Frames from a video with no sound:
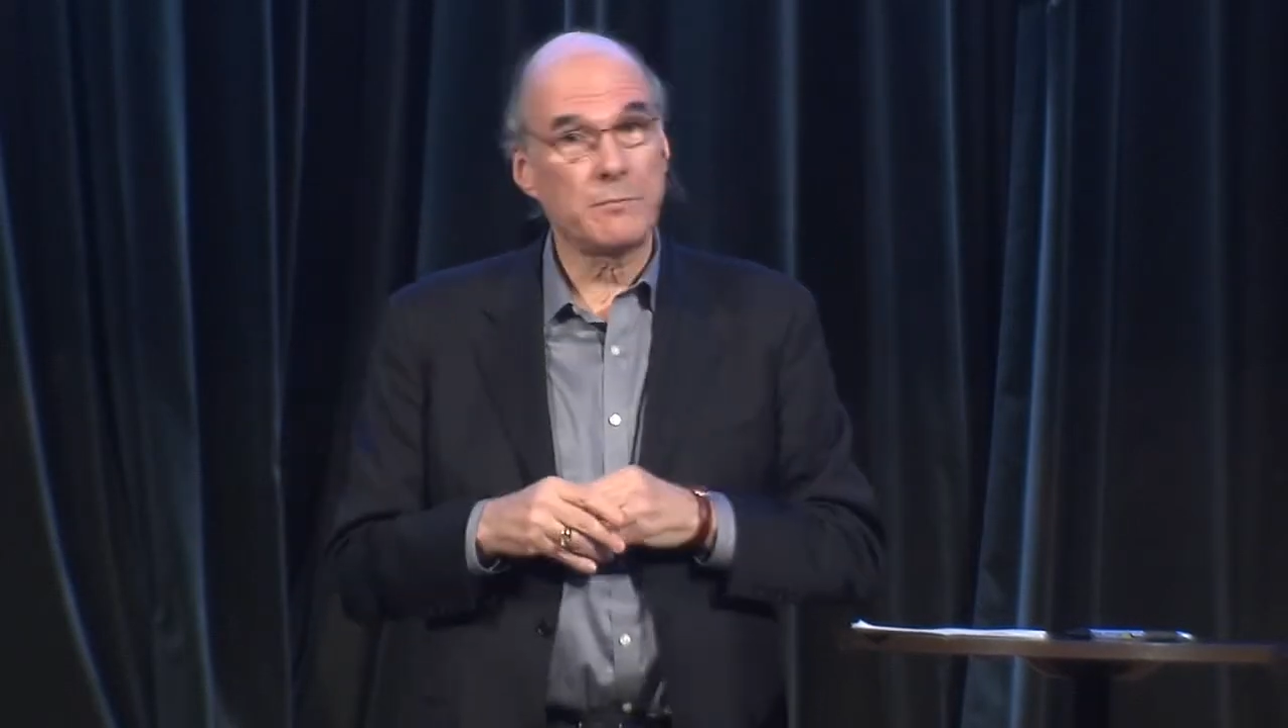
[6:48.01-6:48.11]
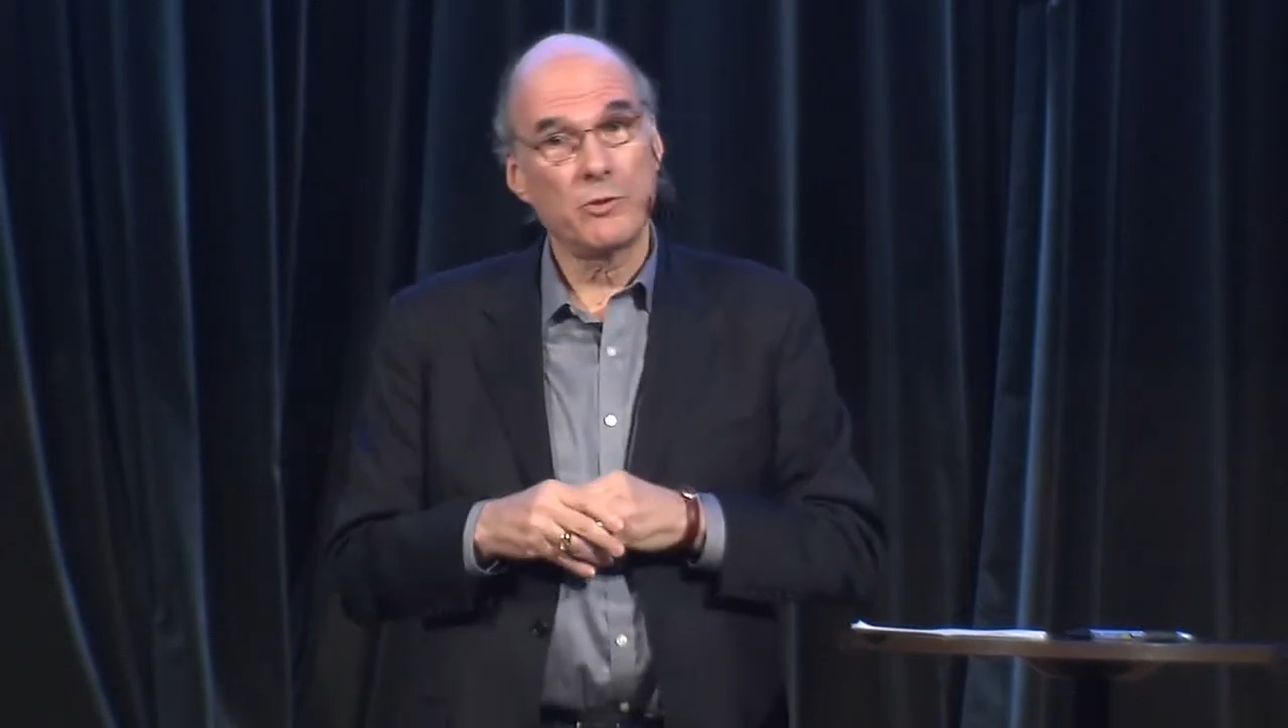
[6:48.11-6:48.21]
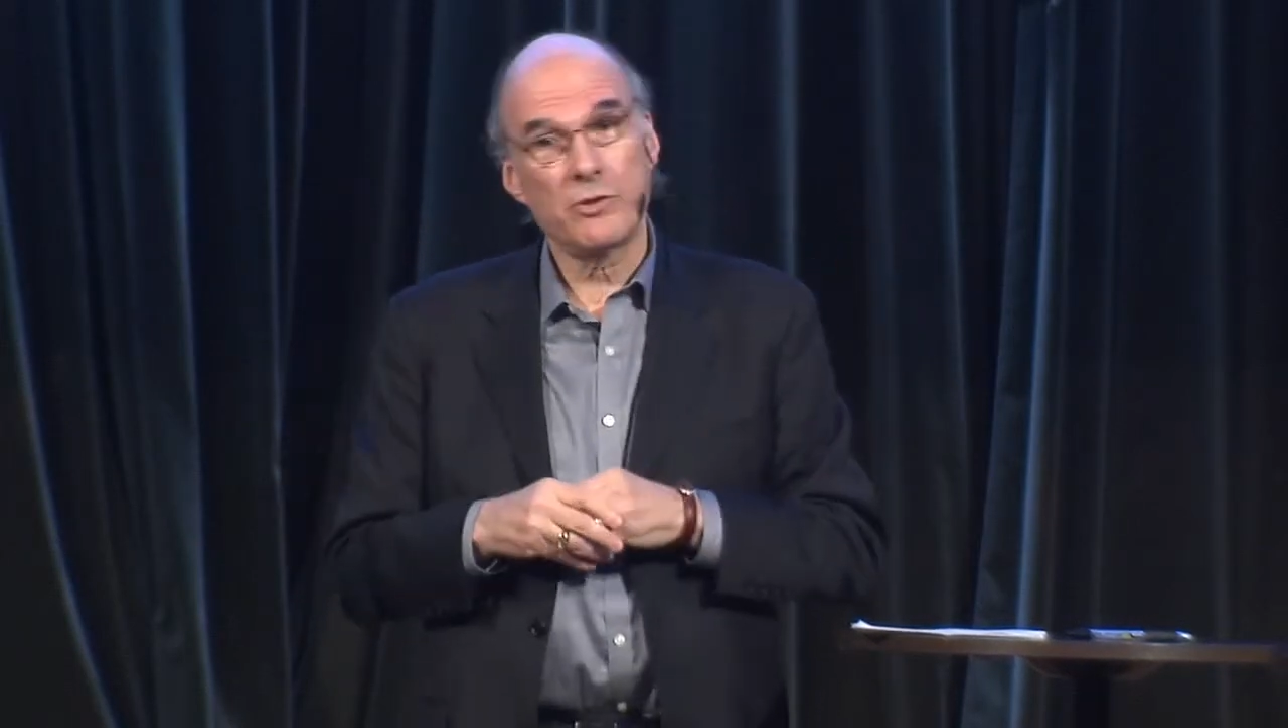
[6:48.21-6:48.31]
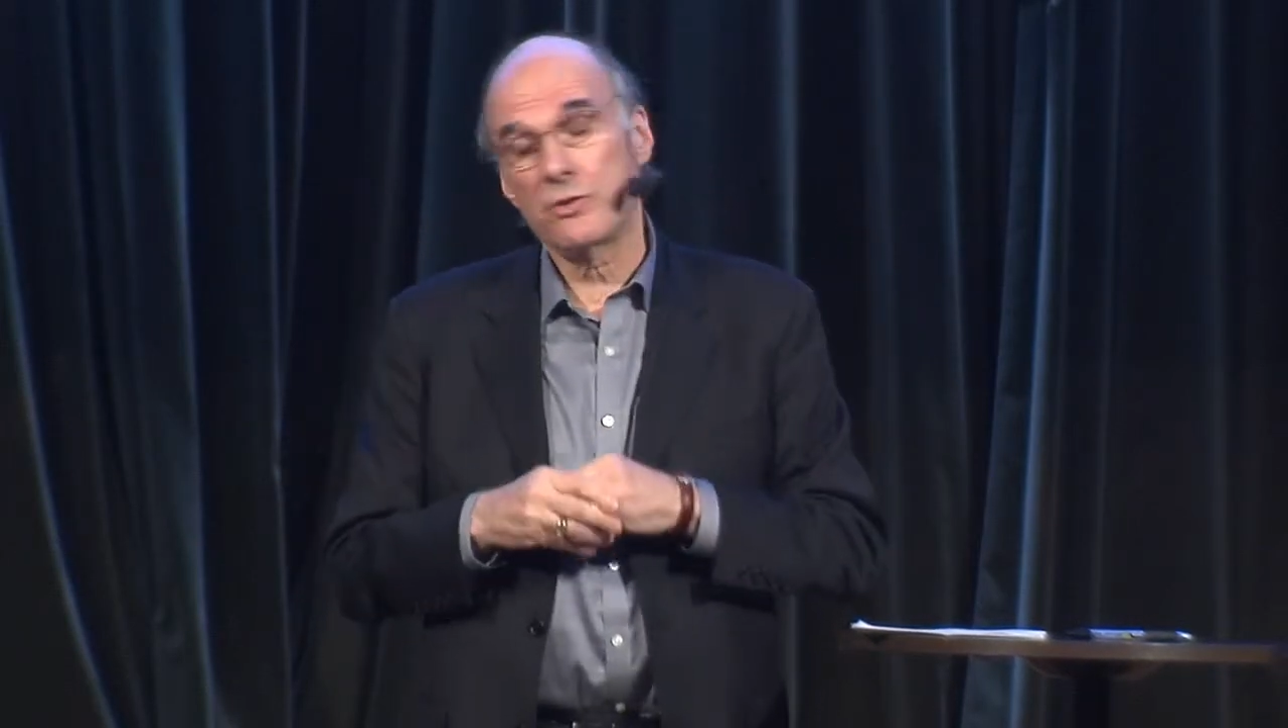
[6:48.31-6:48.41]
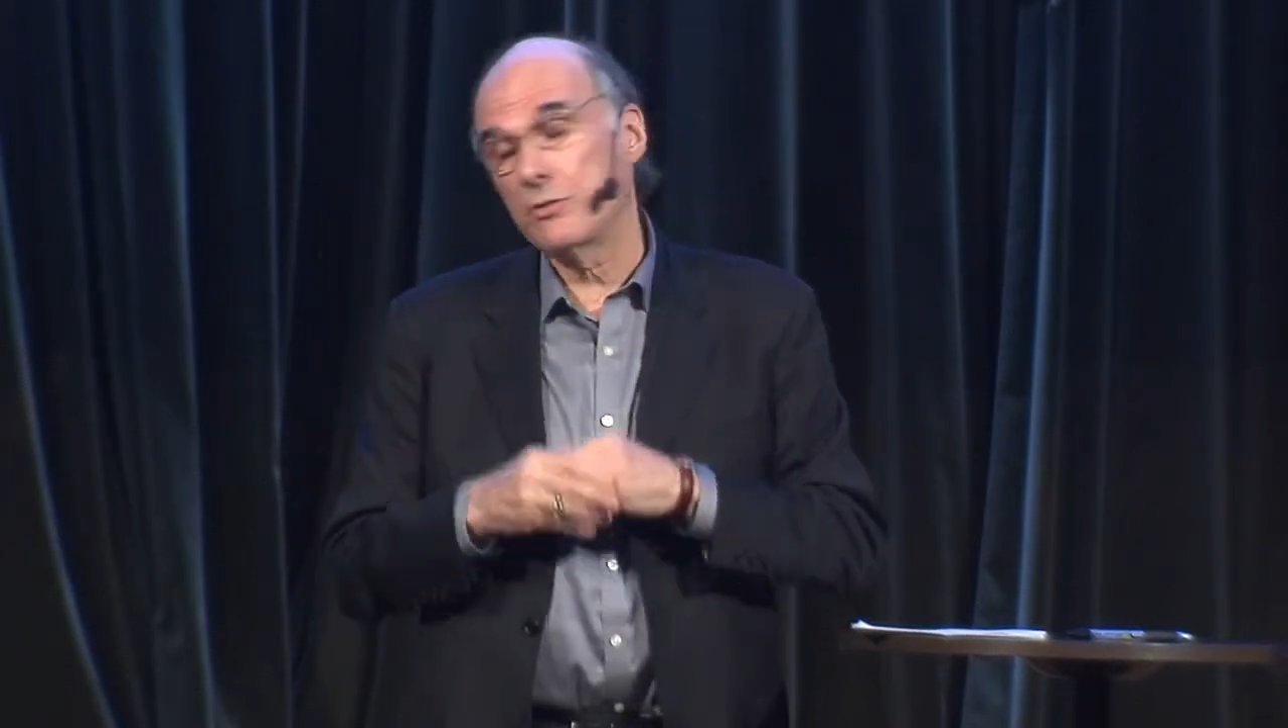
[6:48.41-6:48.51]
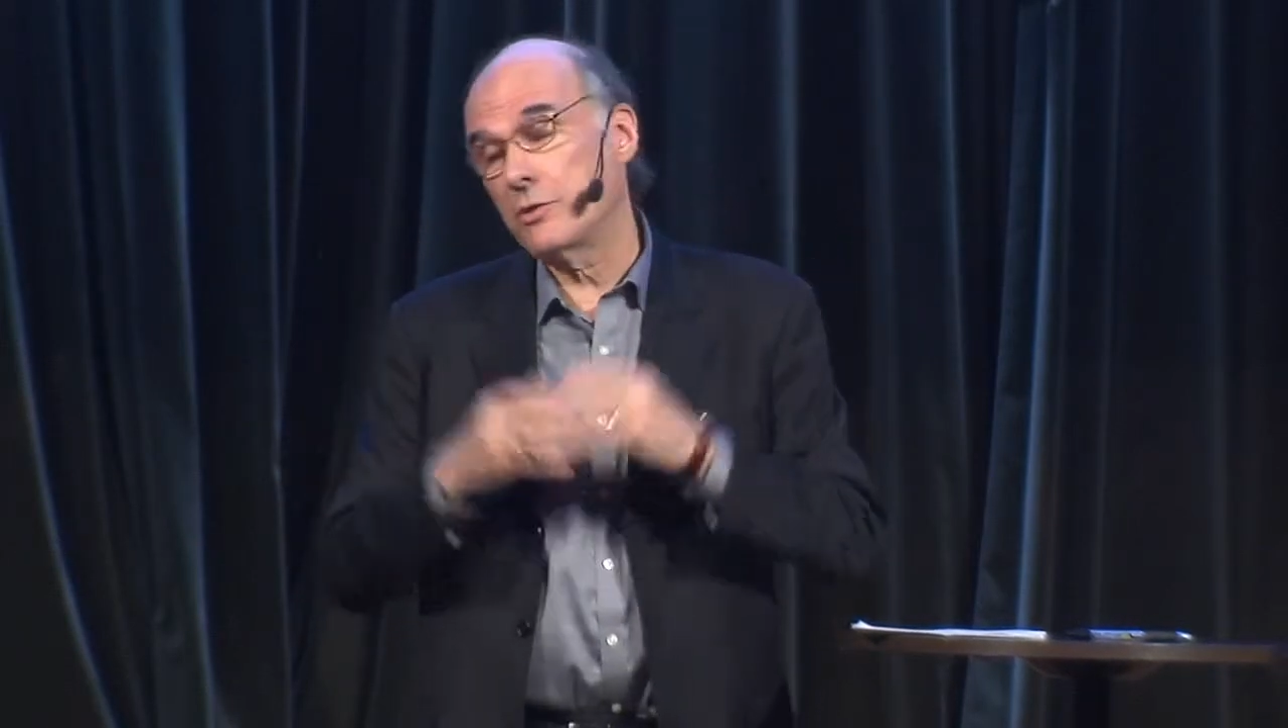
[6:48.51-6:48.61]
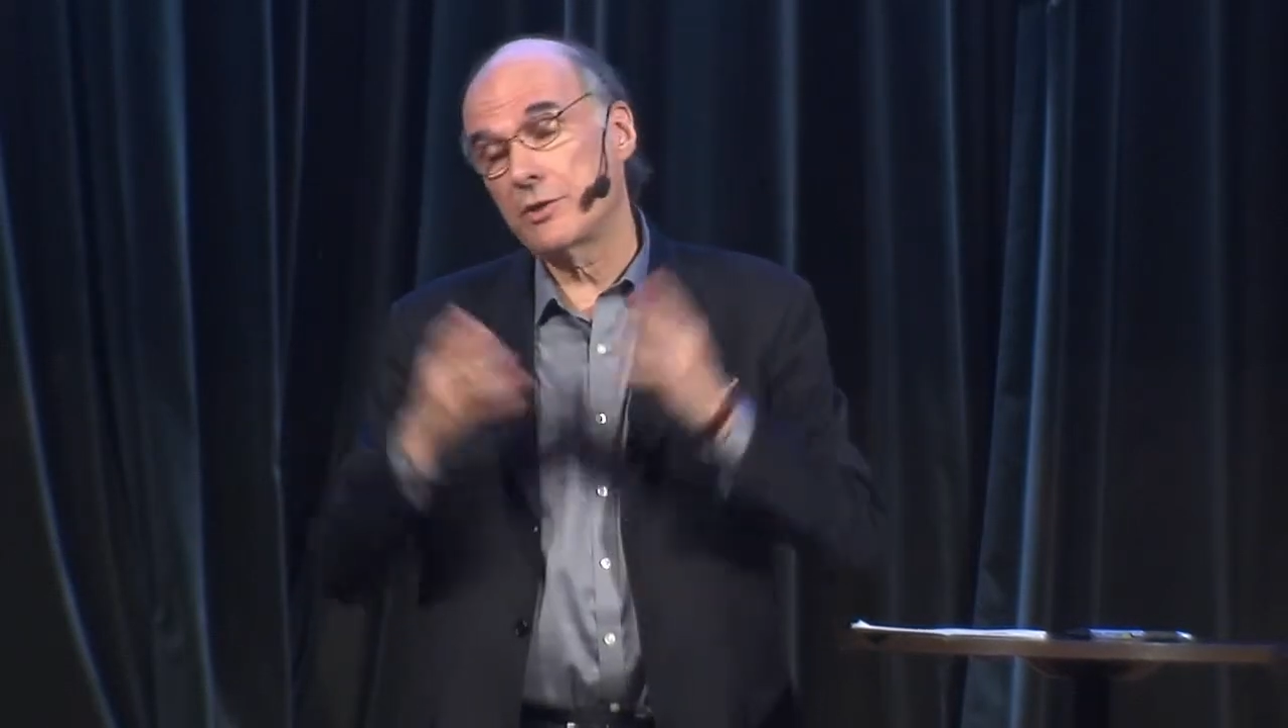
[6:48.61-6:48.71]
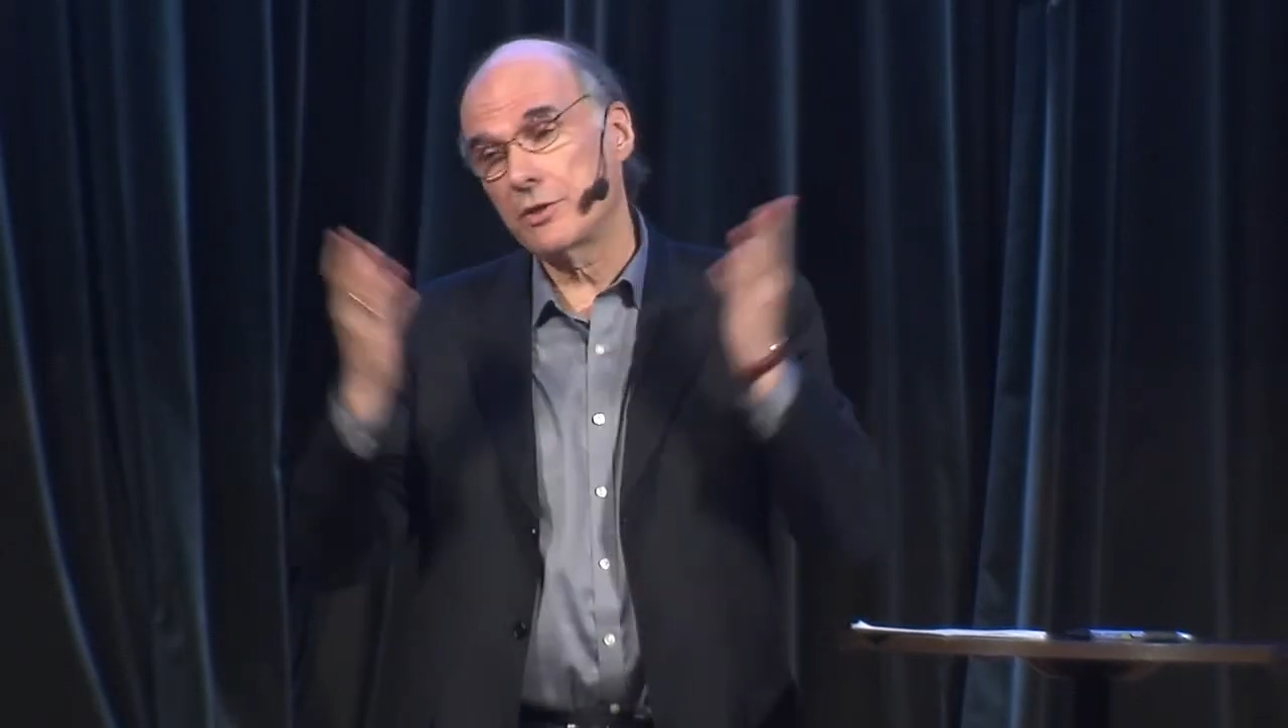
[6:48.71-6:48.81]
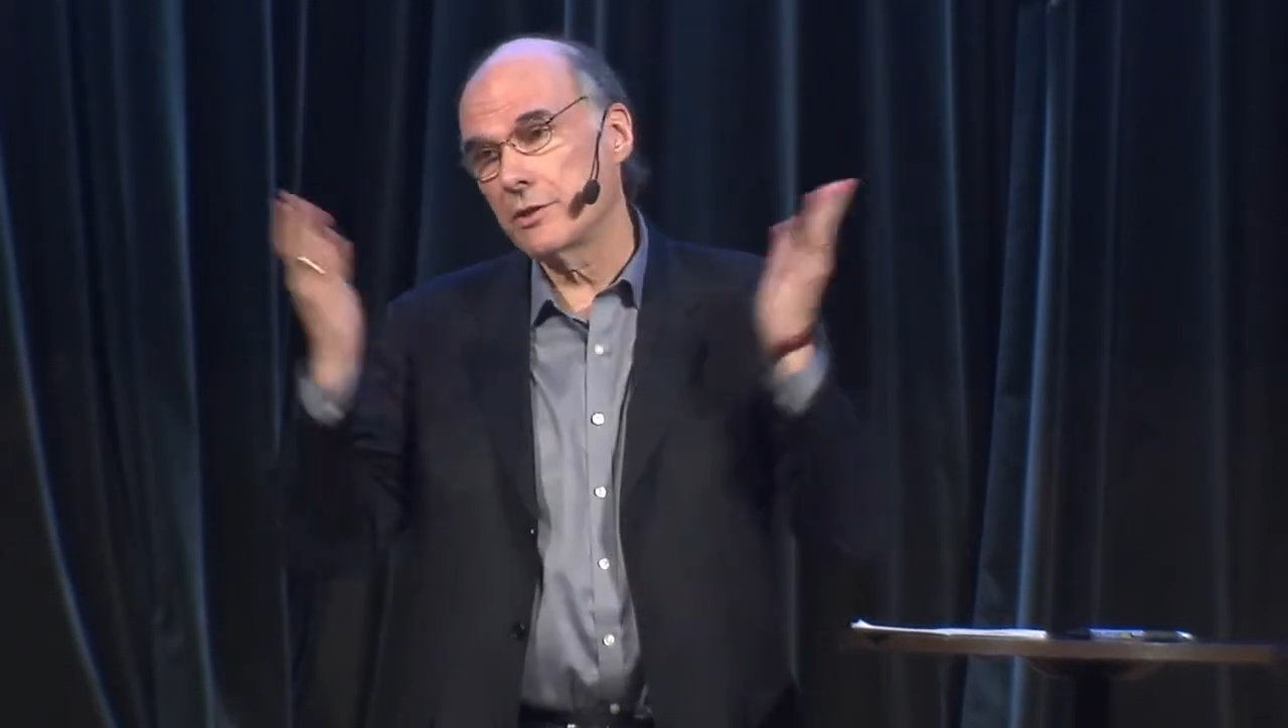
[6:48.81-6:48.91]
bookstores